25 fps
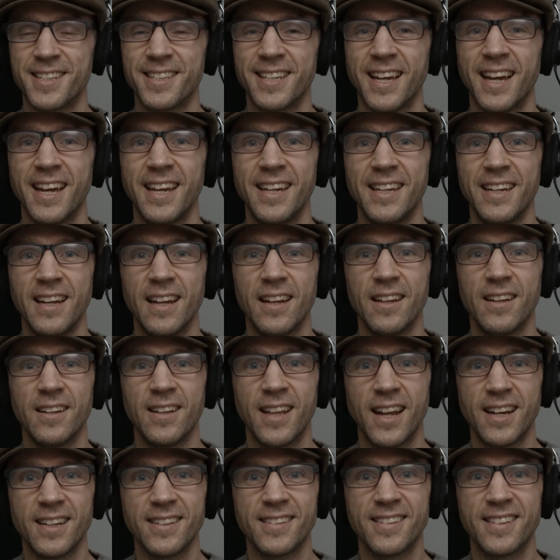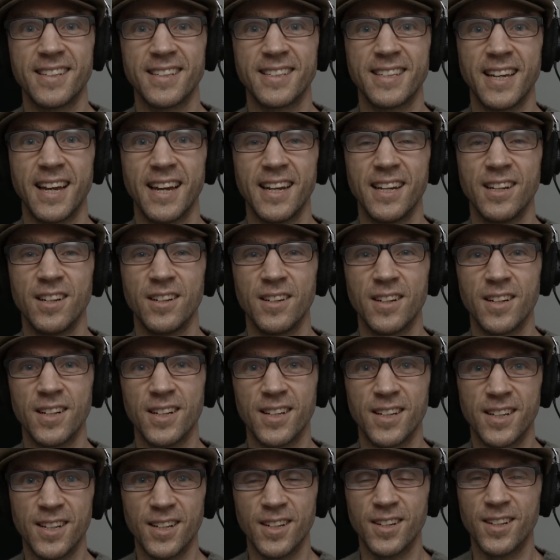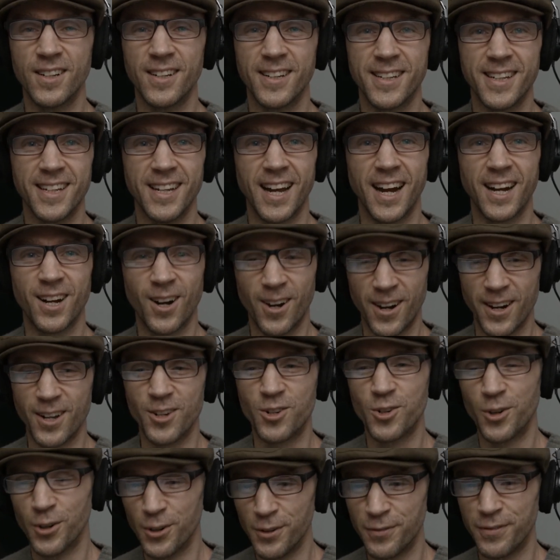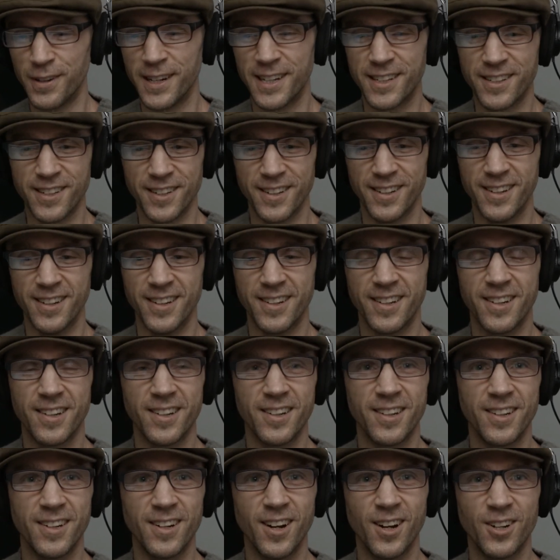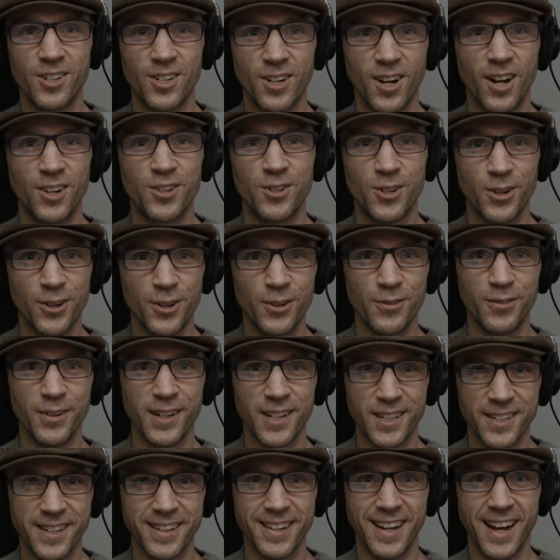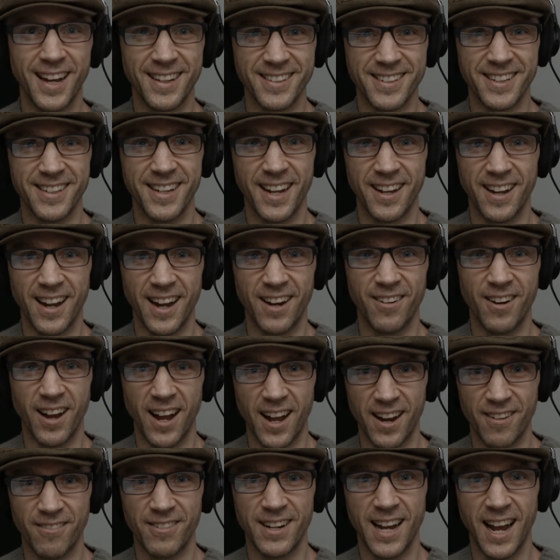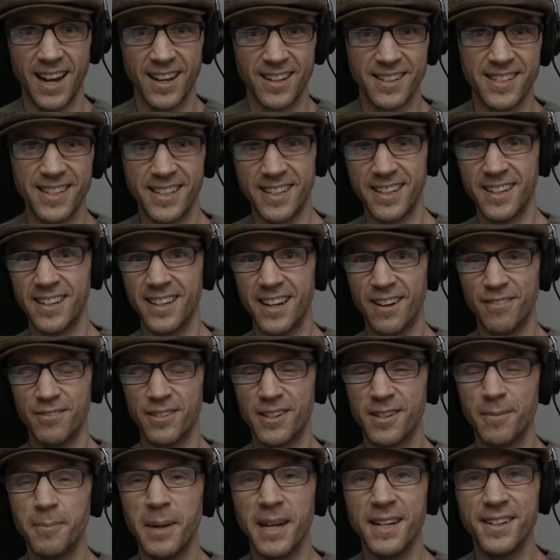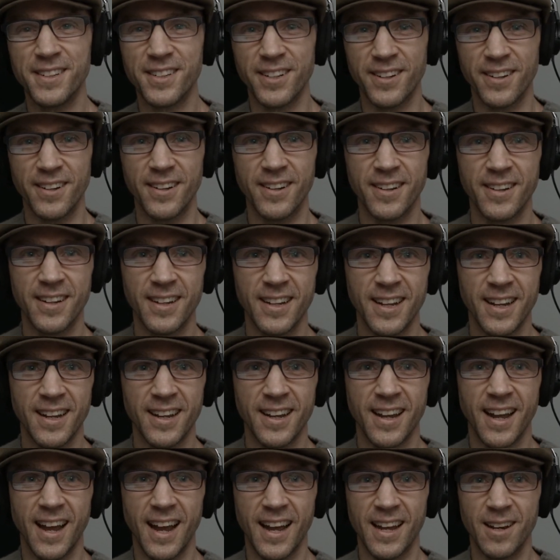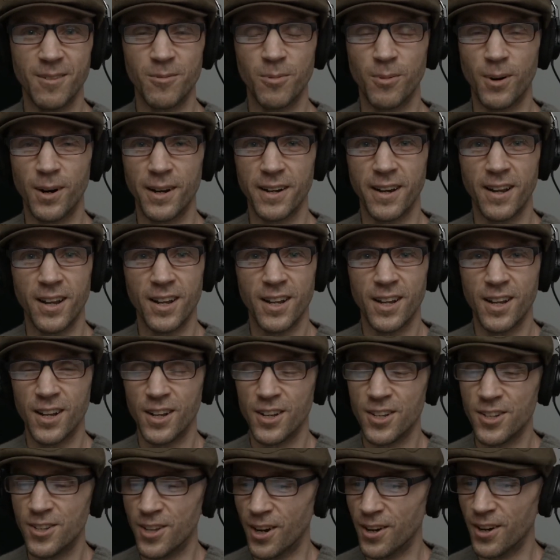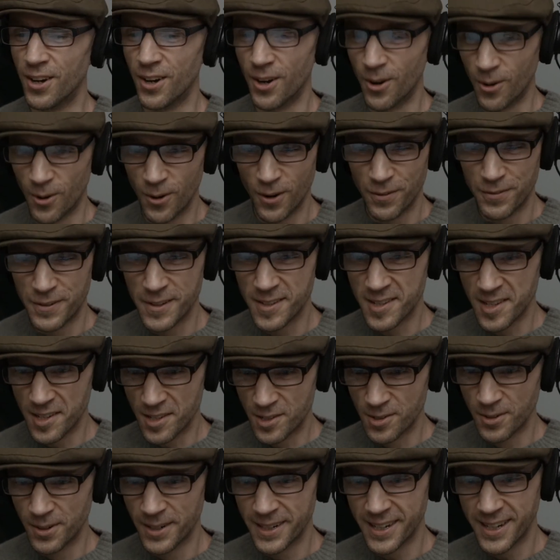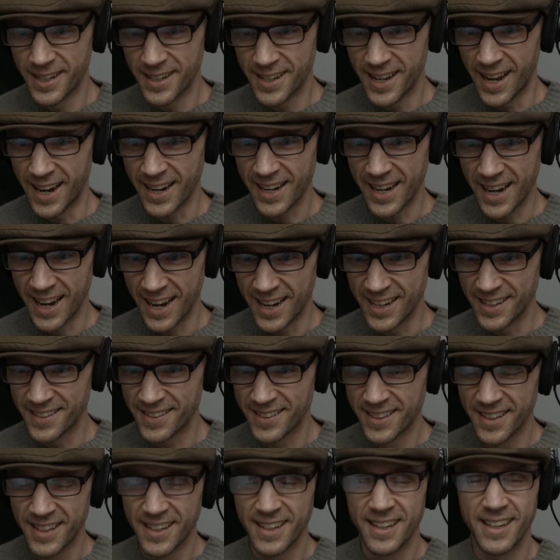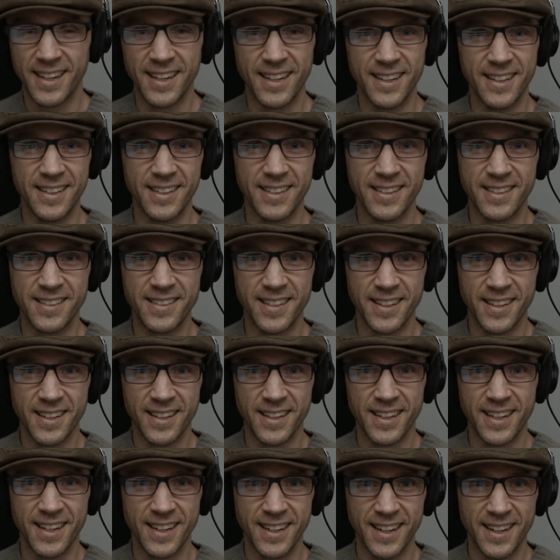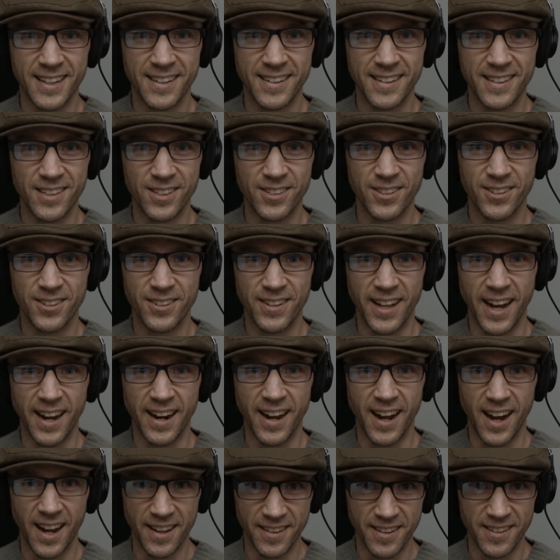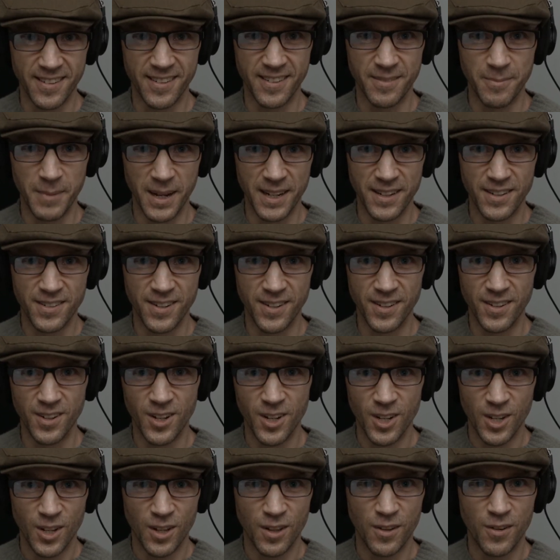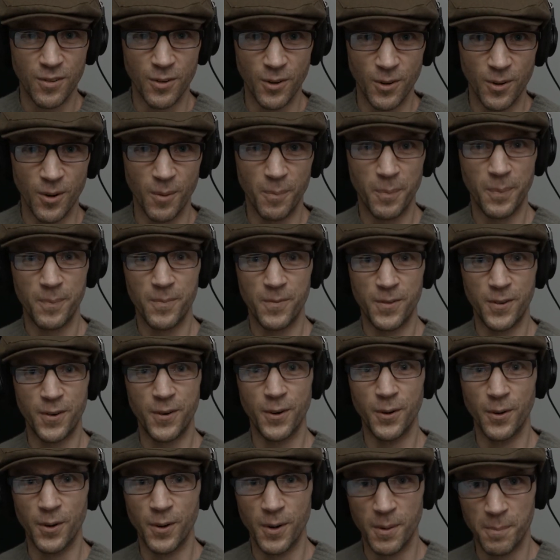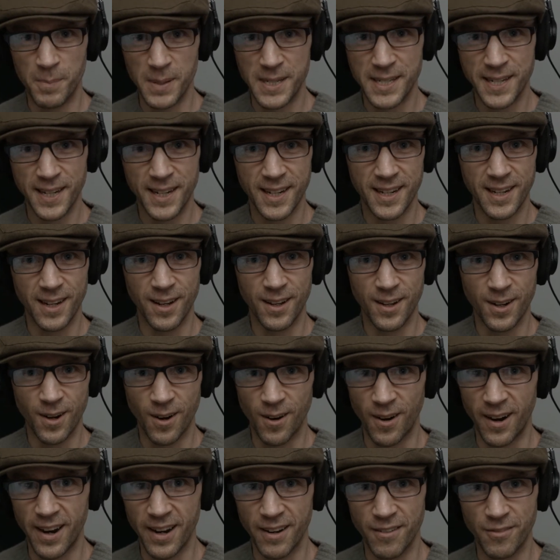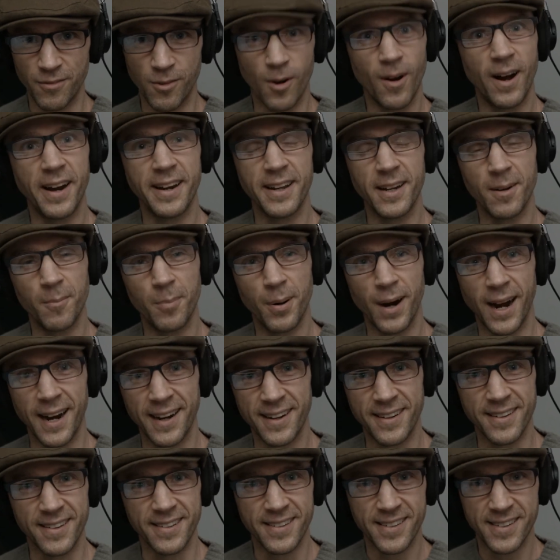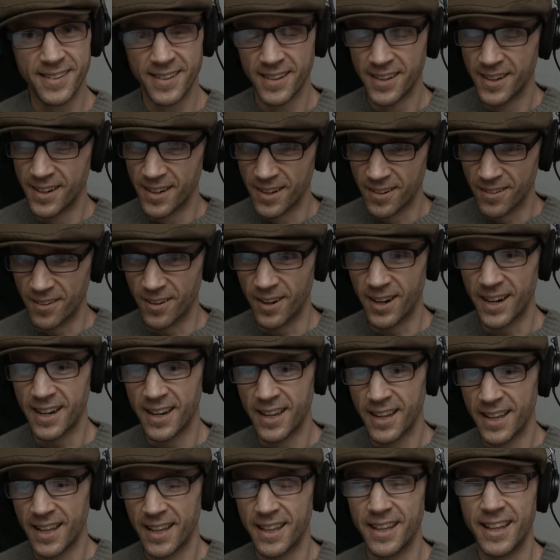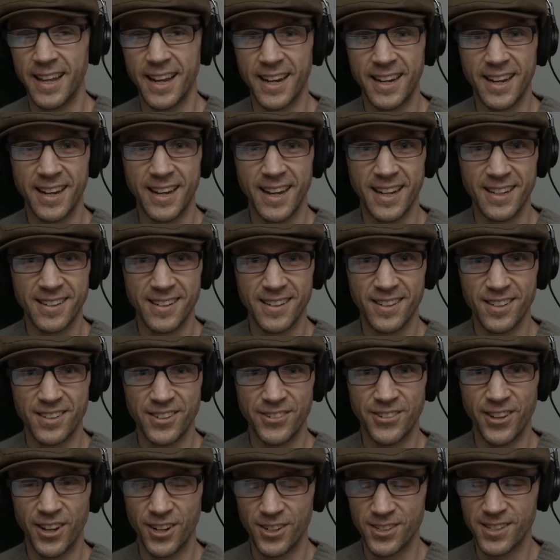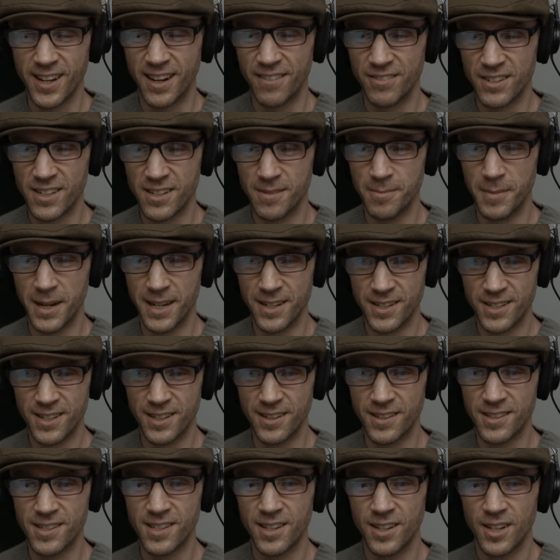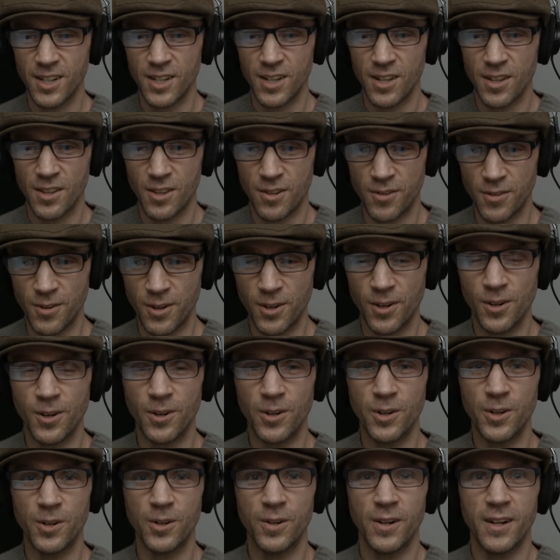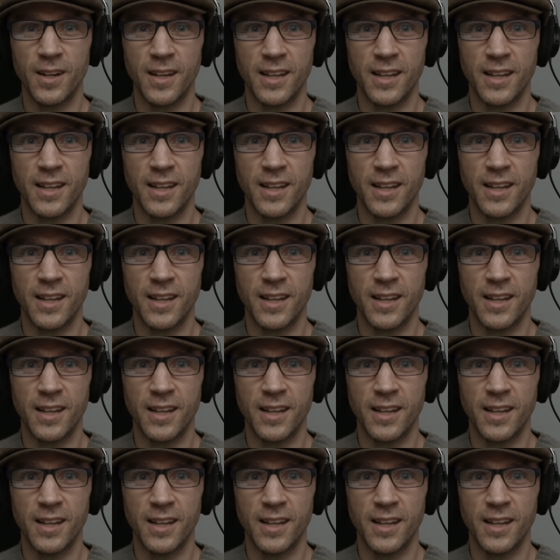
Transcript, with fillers: say, that is to say, a kind of true fiction. You know, a true fiction has a, a reality in another dimension. And what the authors are doing in that case is connecting to that other dimension through a through a particular kind of writing practice, right? They're connecting to those other dimensions through